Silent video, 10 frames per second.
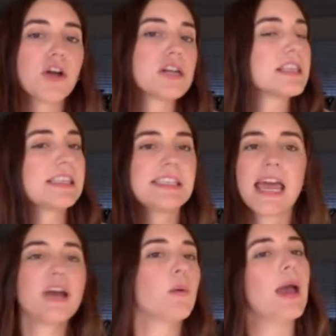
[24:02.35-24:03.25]
stay
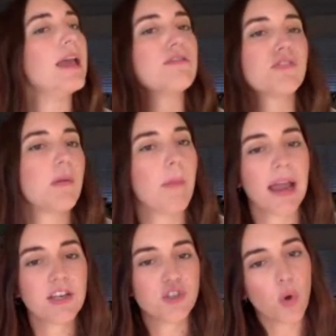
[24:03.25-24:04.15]
away from my
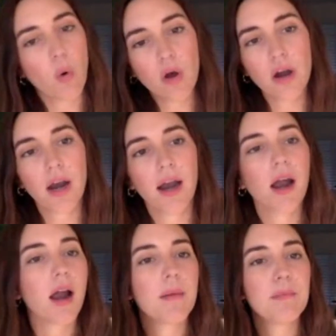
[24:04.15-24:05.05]
door
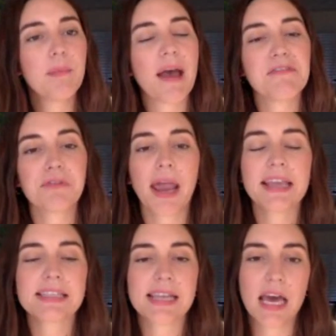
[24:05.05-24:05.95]
by Frank
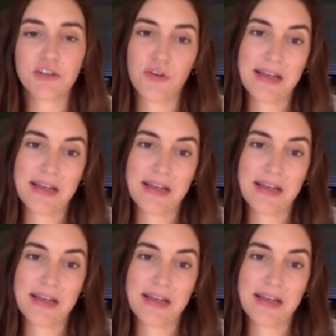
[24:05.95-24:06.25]
Sinatra.